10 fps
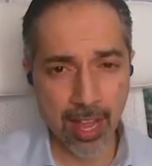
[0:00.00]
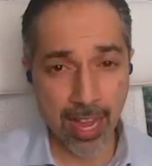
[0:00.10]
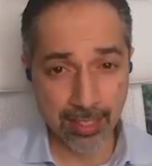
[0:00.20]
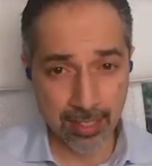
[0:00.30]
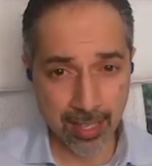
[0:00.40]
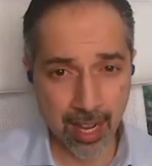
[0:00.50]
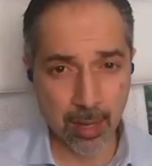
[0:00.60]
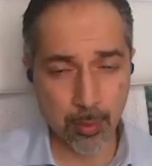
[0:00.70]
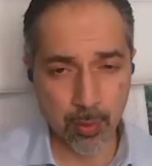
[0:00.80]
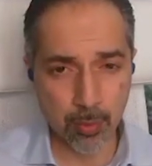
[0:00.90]
at the
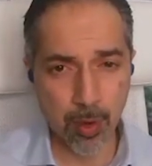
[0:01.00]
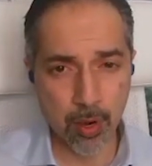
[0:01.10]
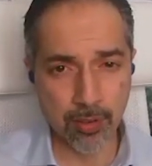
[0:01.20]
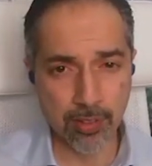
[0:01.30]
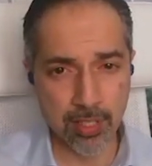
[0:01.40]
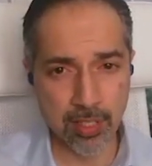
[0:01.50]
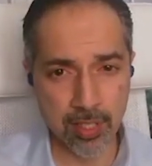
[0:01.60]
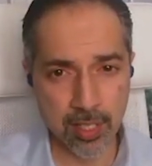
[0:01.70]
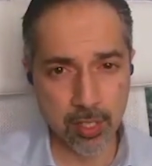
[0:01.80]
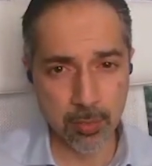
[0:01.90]
time who were part of this
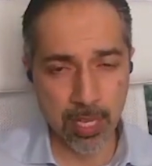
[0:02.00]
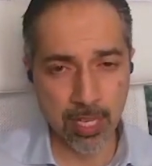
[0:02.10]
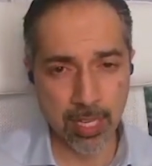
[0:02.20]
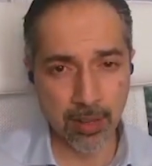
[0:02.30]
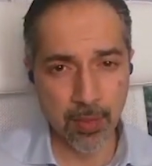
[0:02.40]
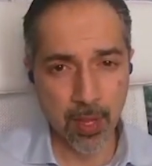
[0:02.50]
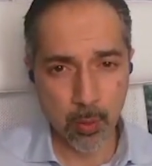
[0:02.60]
decision-making,